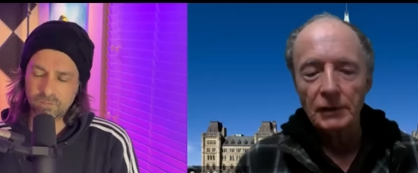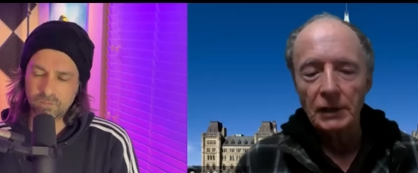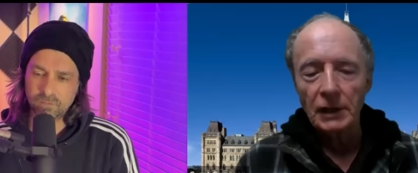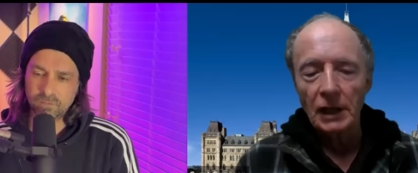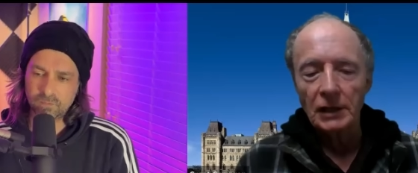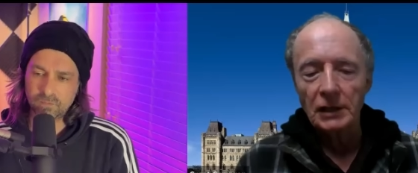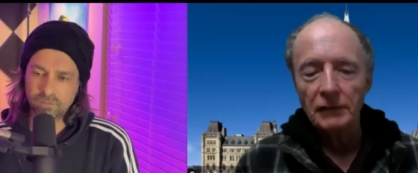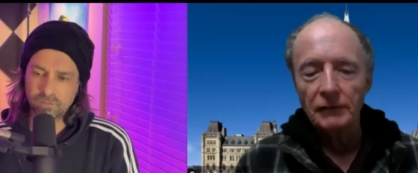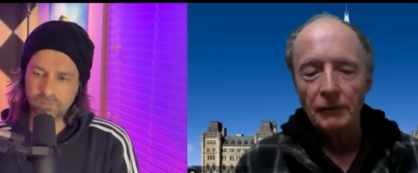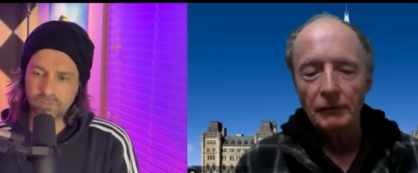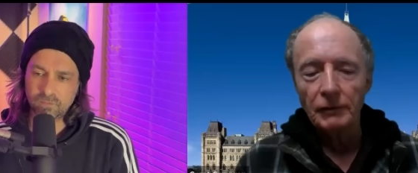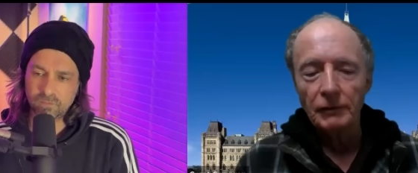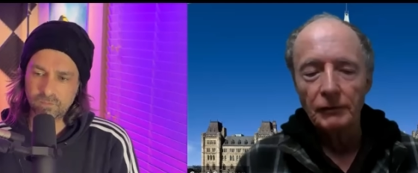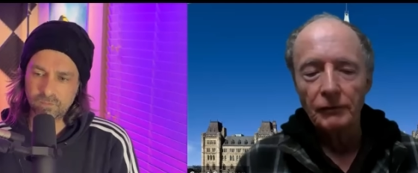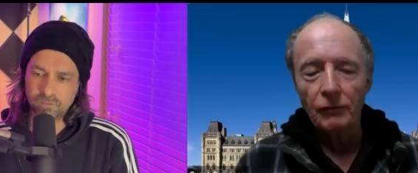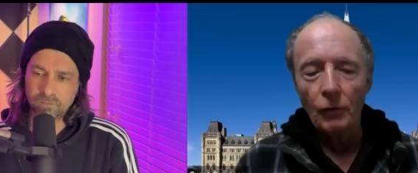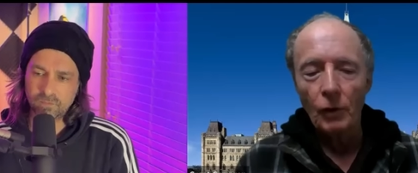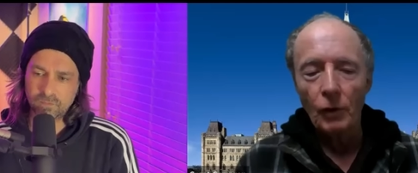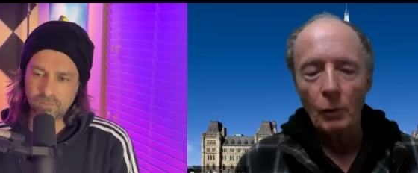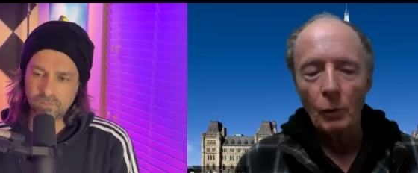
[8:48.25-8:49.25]

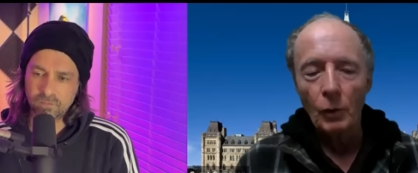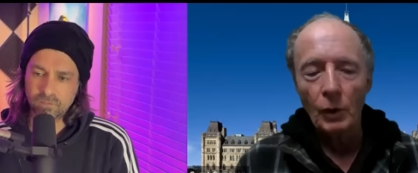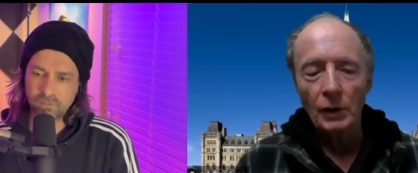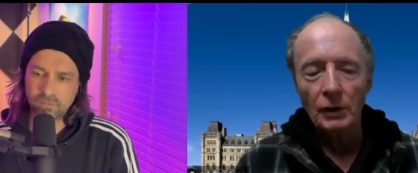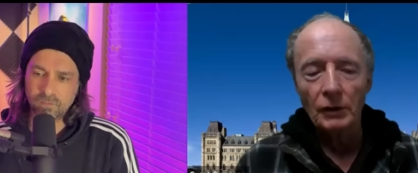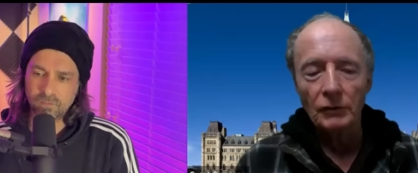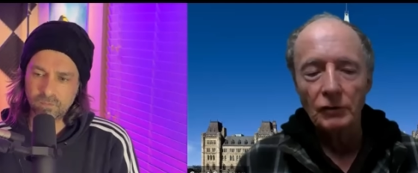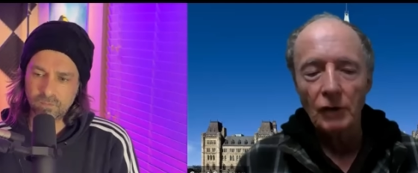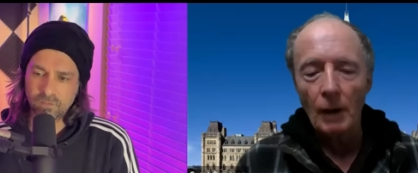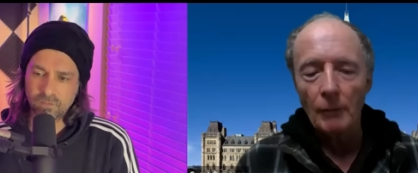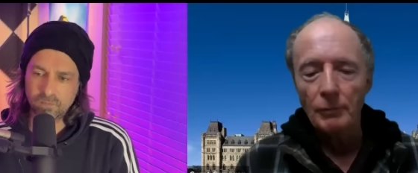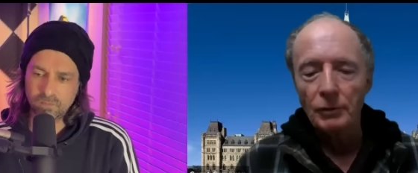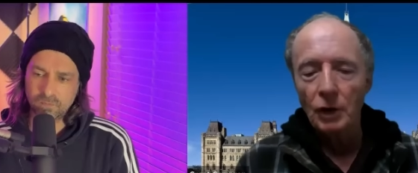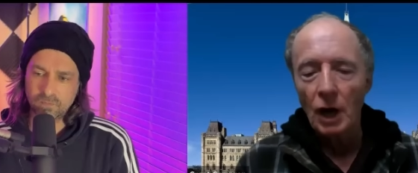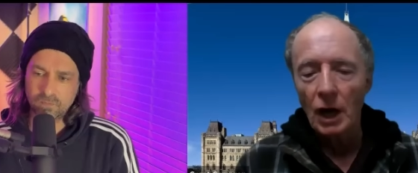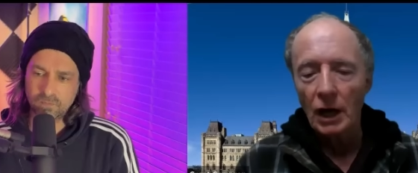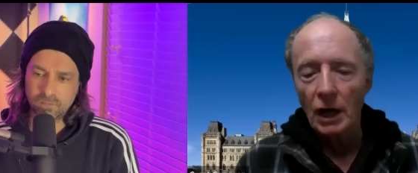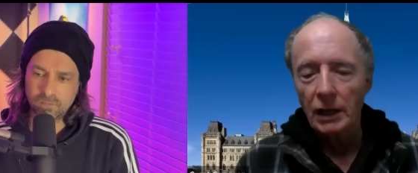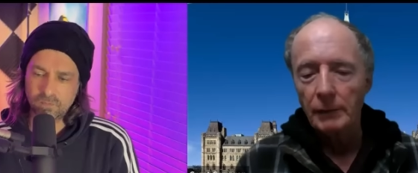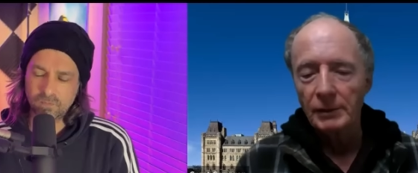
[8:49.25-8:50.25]
Speaker 1: 1954, and one of the top
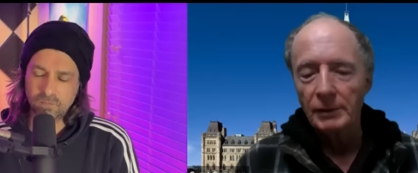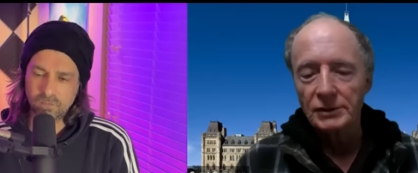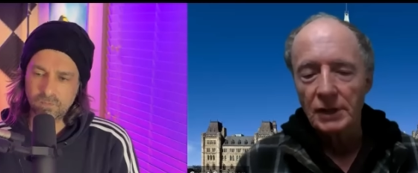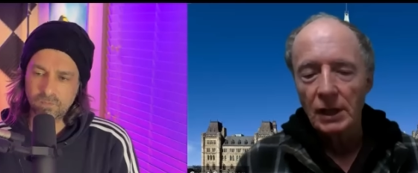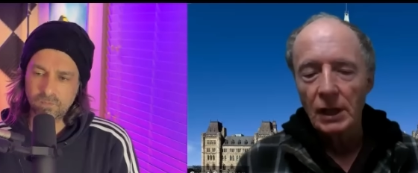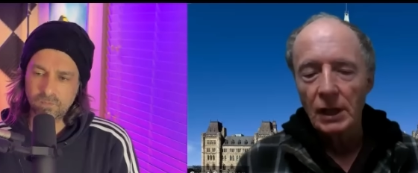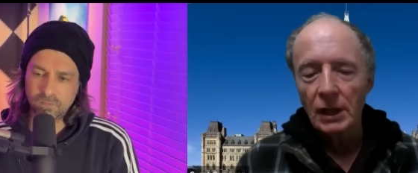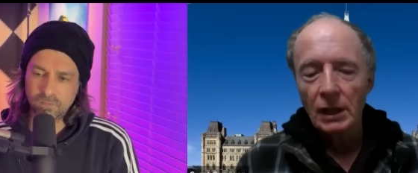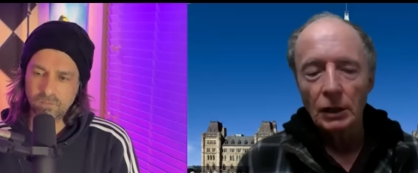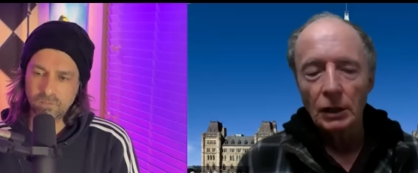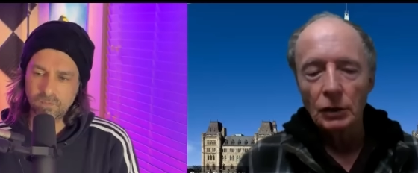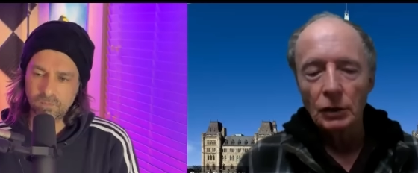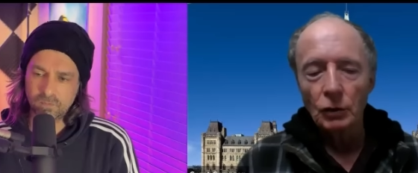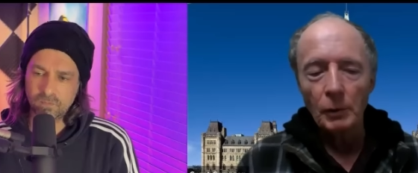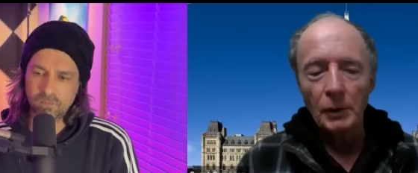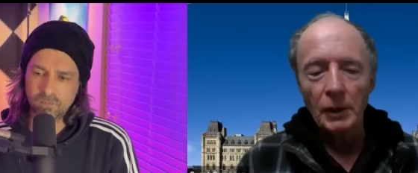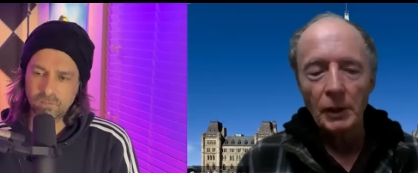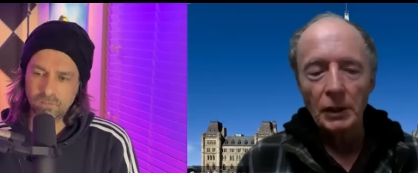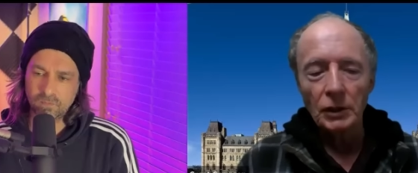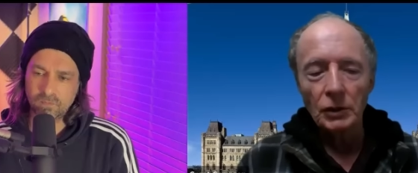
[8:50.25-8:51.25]
documents that
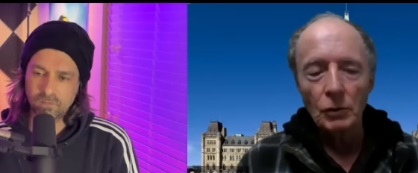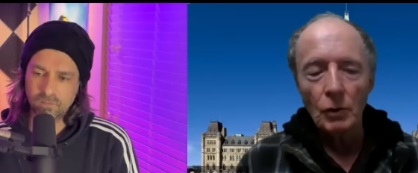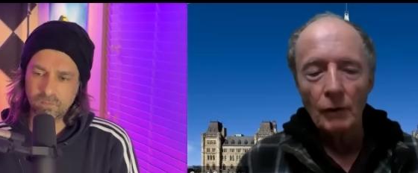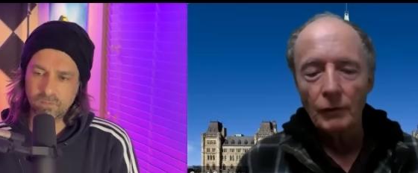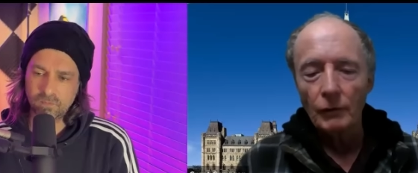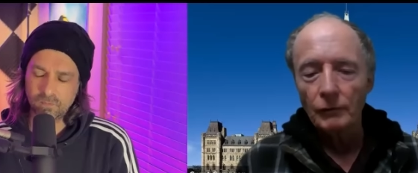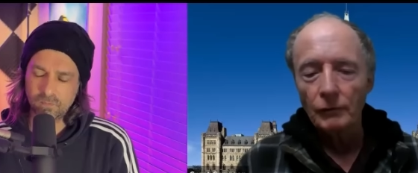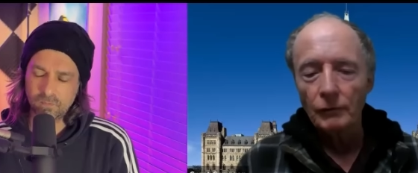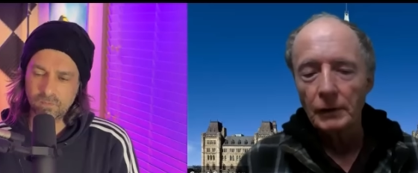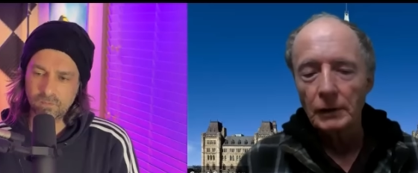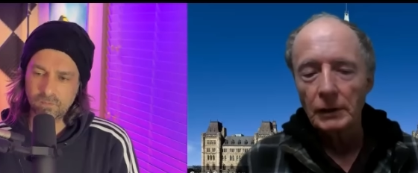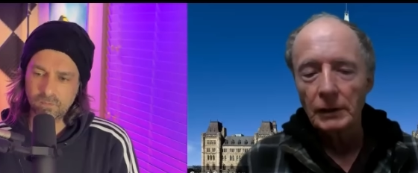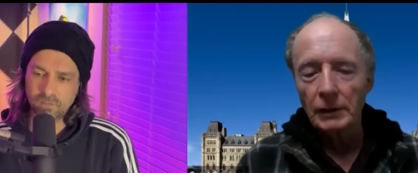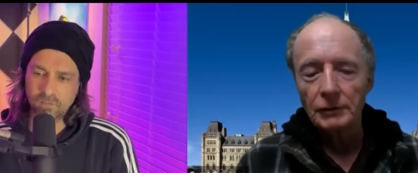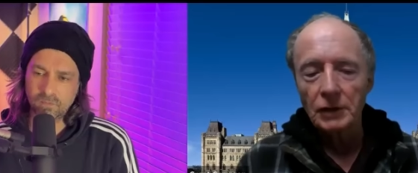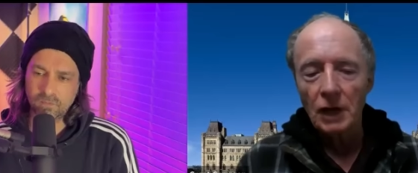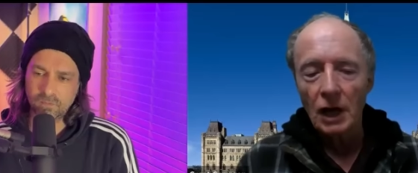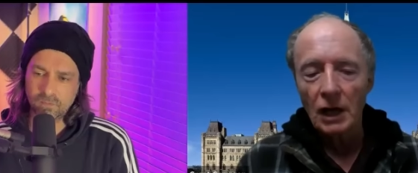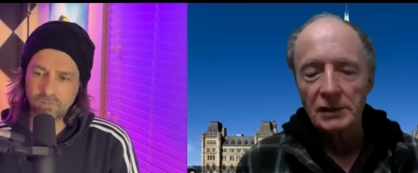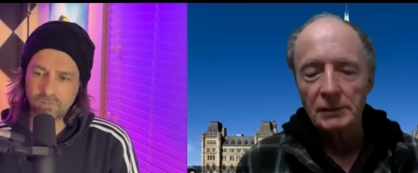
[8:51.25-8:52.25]
nobody in the UFO field ever
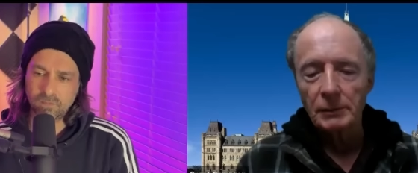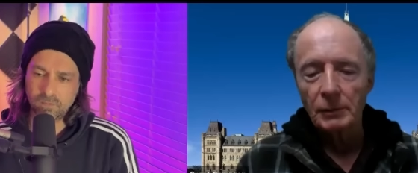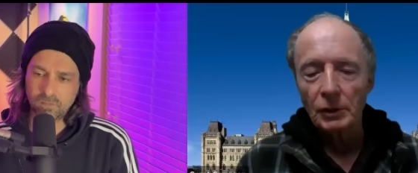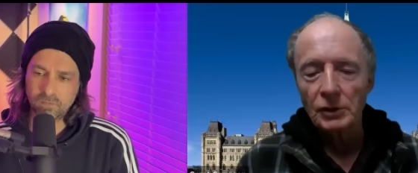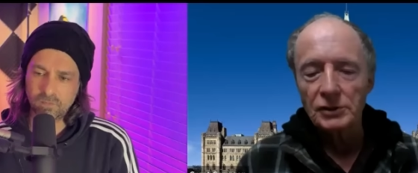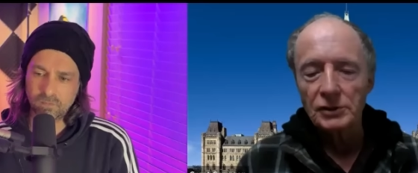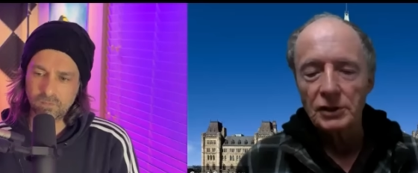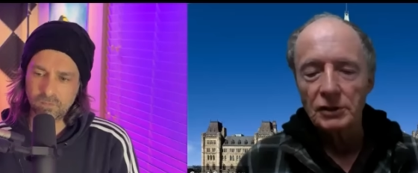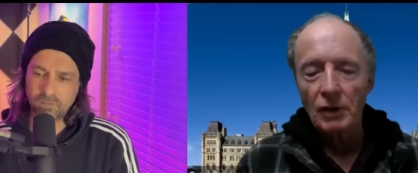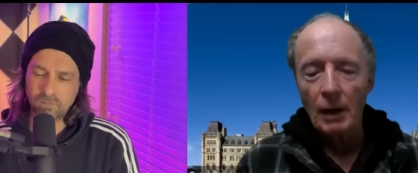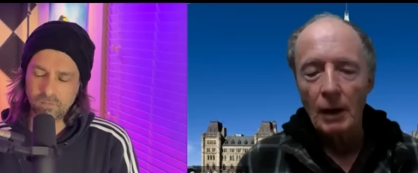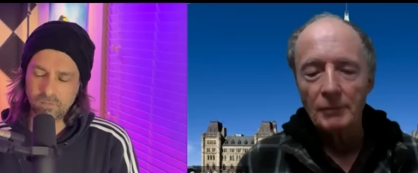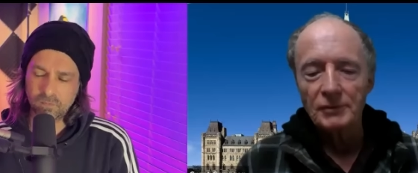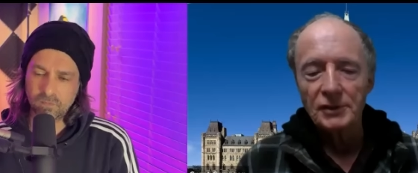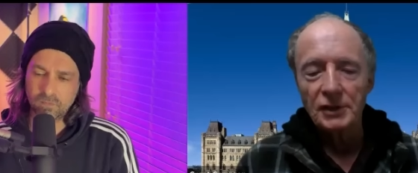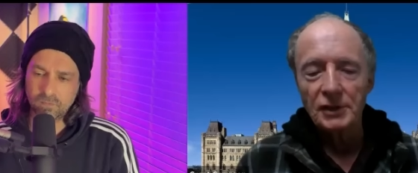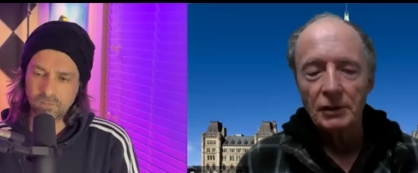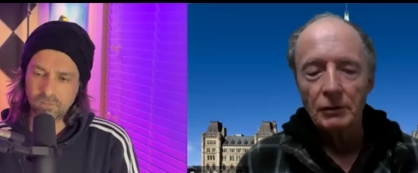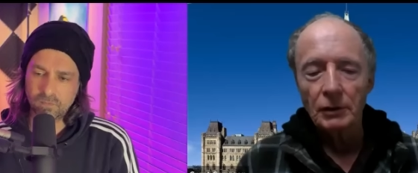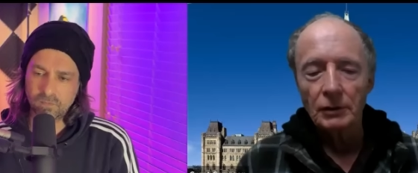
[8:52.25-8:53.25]
talks about is the top
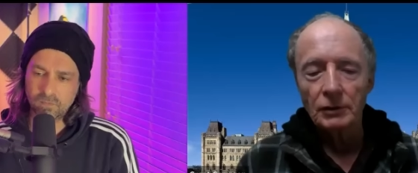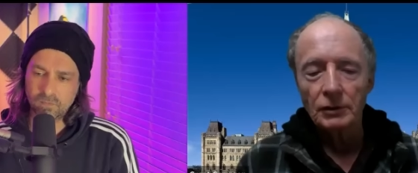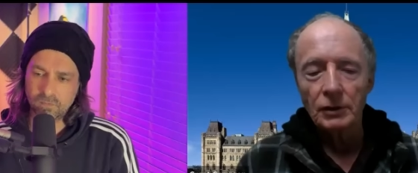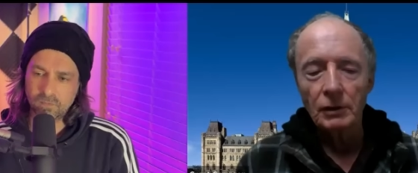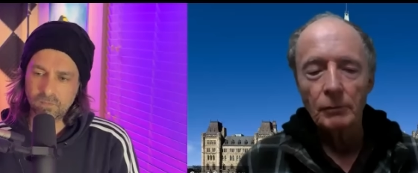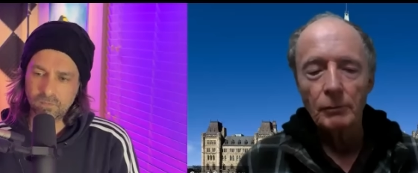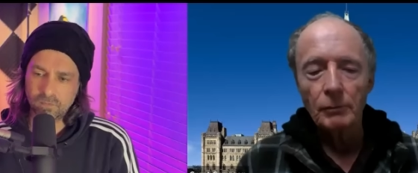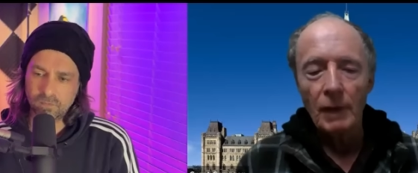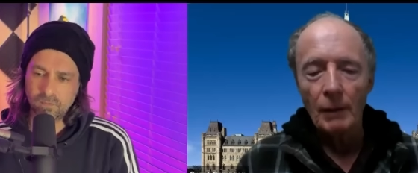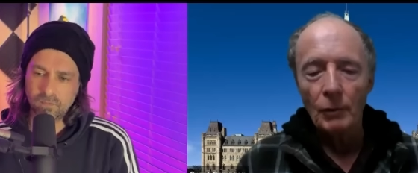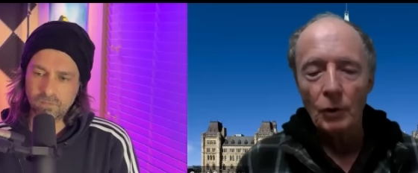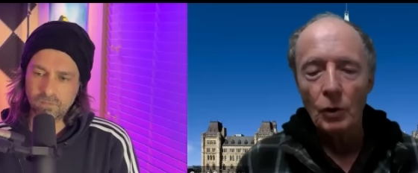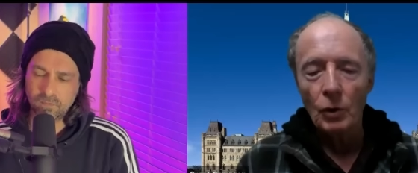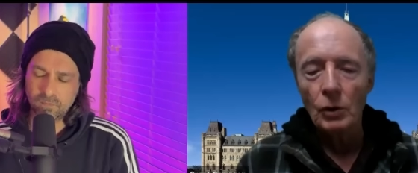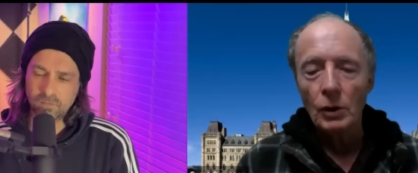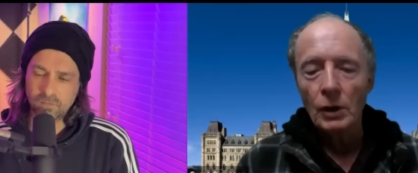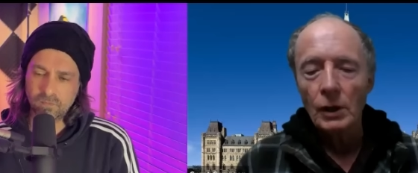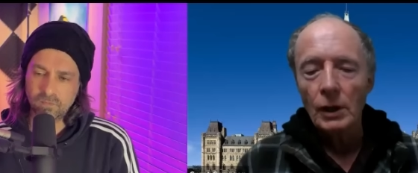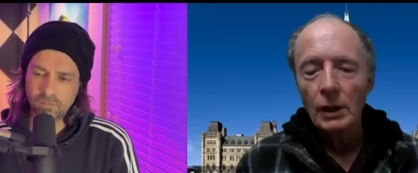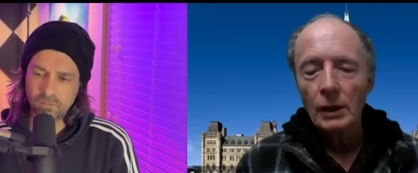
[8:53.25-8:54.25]
secret memo